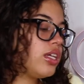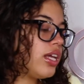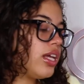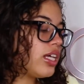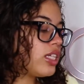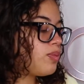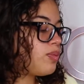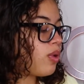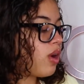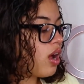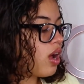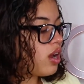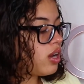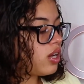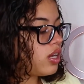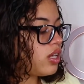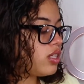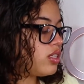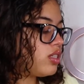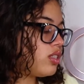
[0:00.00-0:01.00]
next
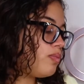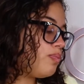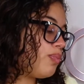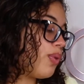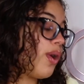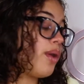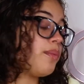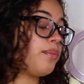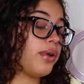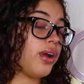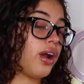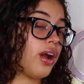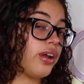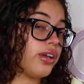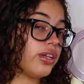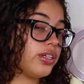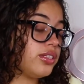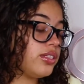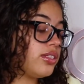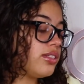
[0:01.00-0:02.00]

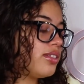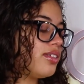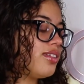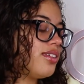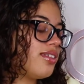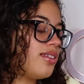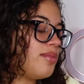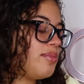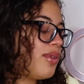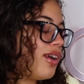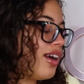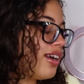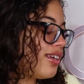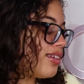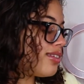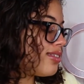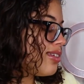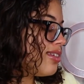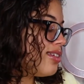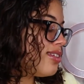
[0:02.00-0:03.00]
the
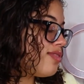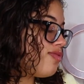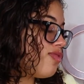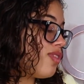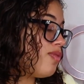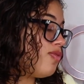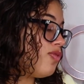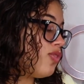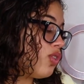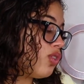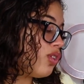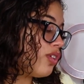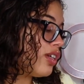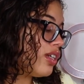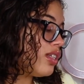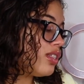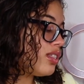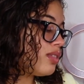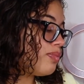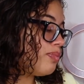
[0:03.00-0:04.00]
product is from
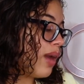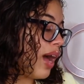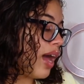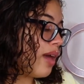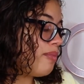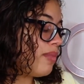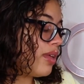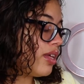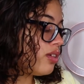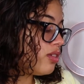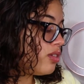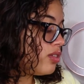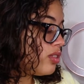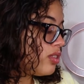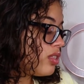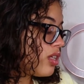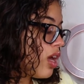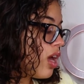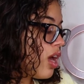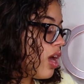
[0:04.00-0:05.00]
Florence by
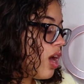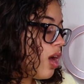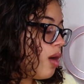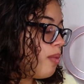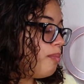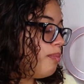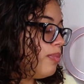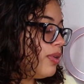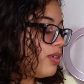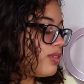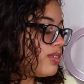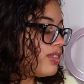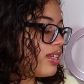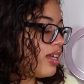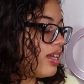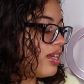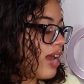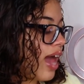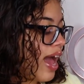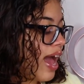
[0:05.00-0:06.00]
Mills, Built
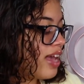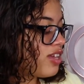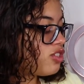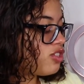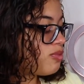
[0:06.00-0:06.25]
to Lash